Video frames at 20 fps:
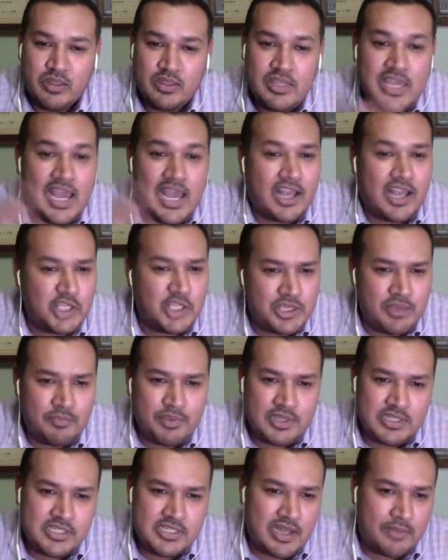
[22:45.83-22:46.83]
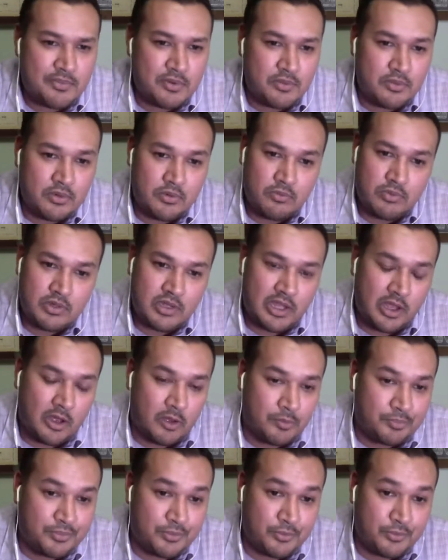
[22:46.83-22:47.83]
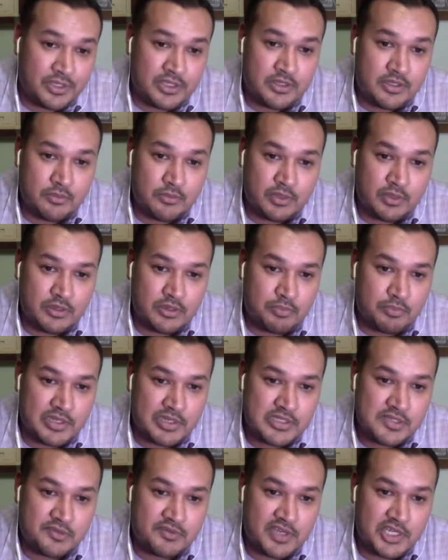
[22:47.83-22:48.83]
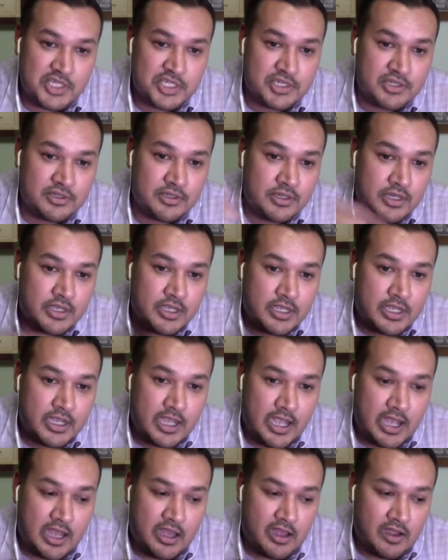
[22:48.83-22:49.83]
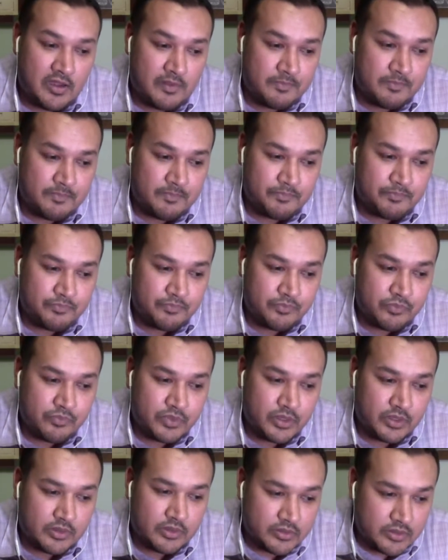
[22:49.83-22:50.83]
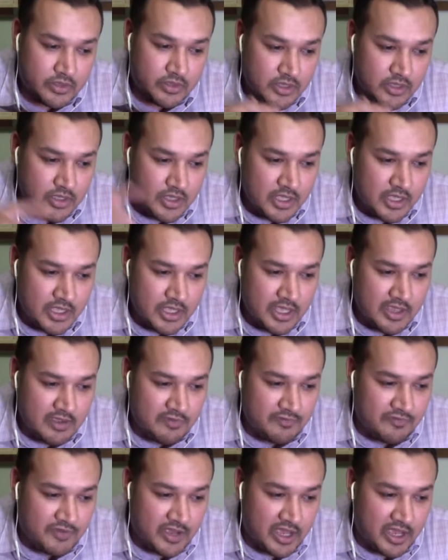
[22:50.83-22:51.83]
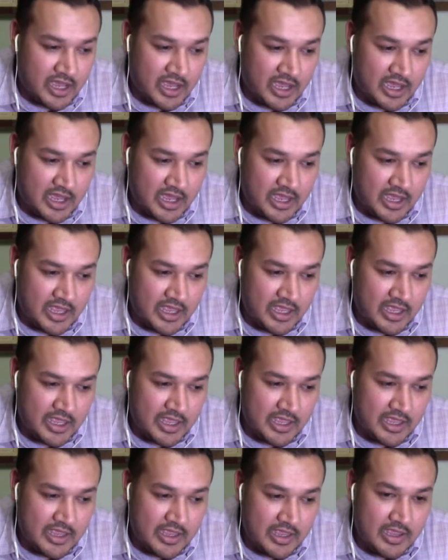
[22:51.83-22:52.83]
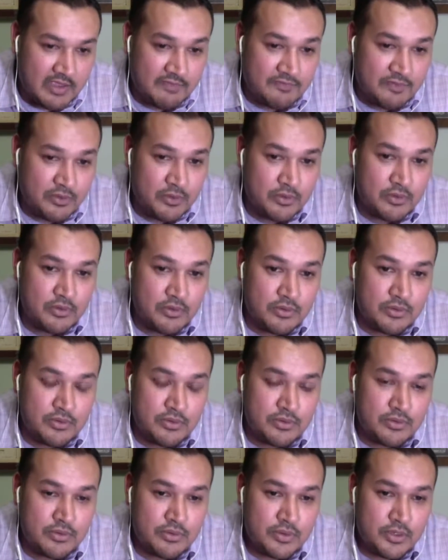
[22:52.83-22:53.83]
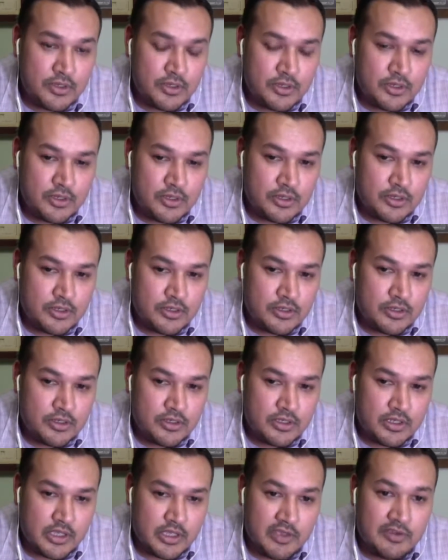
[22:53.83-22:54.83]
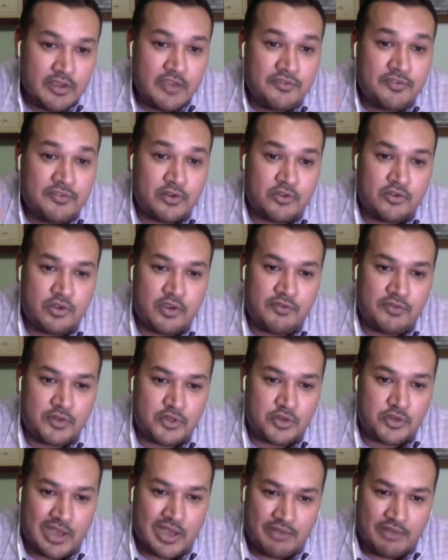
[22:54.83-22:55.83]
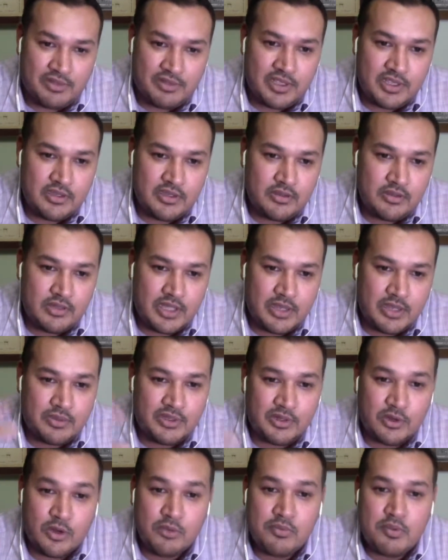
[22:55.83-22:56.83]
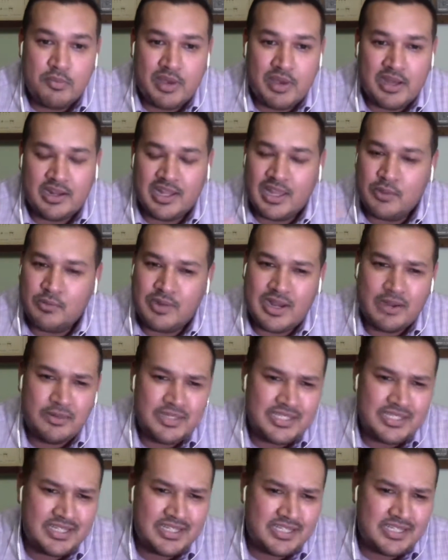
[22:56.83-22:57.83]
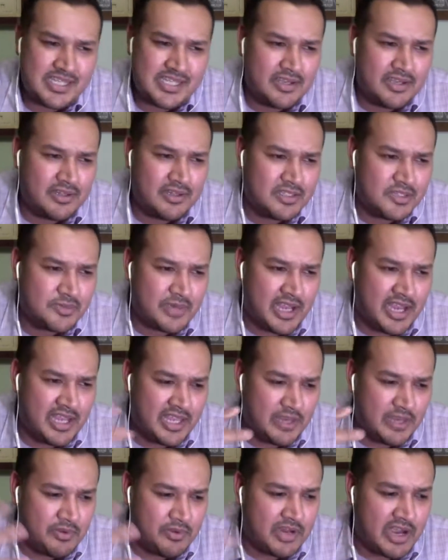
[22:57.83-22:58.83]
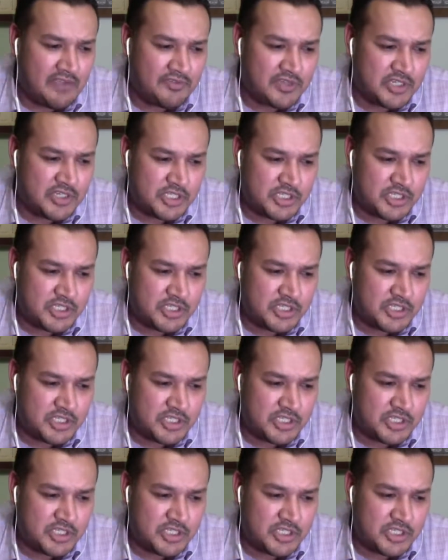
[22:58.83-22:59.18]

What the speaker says: Yeah, a champagne stopper will help with preservation. Um, if if you if you're traveling like with an open bottle, like when I was in sales, right, like we would have